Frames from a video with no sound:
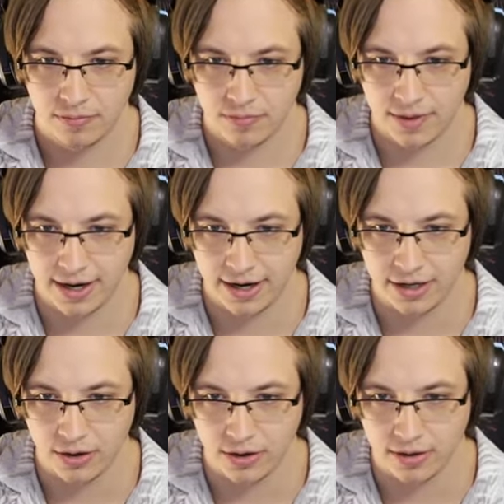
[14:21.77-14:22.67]
There
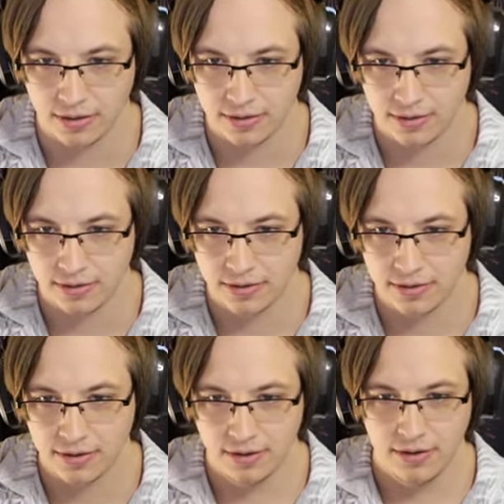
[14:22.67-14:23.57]
you are.
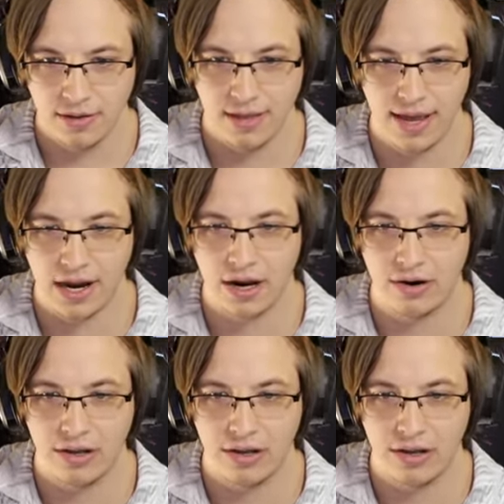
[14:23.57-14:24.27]
There you